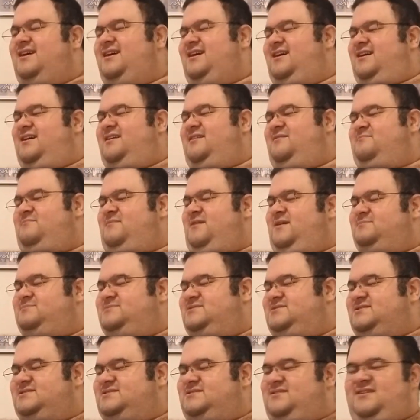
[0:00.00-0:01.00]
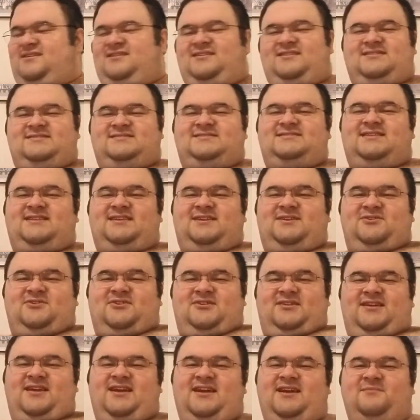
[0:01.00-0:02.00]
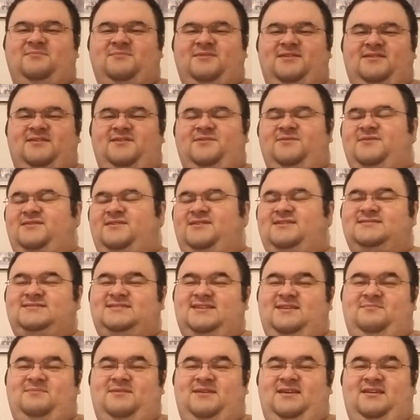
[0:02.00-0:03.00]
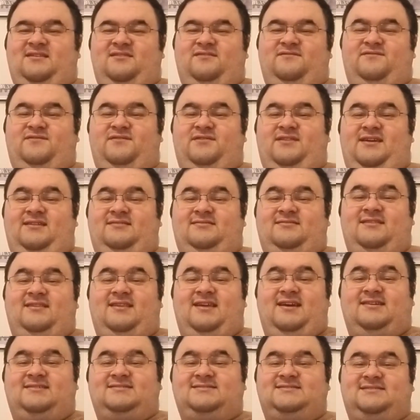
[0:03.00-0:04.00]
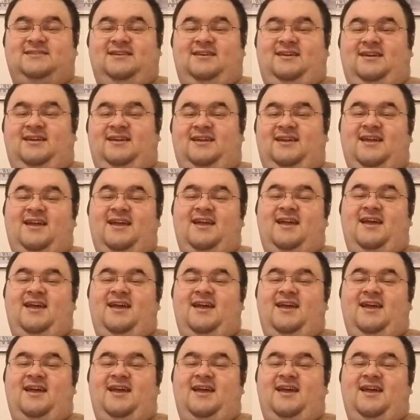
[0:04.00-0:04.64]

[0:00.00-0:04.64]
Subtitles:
I'm just not going to sit here on camera and do it because I'd be here for like the next like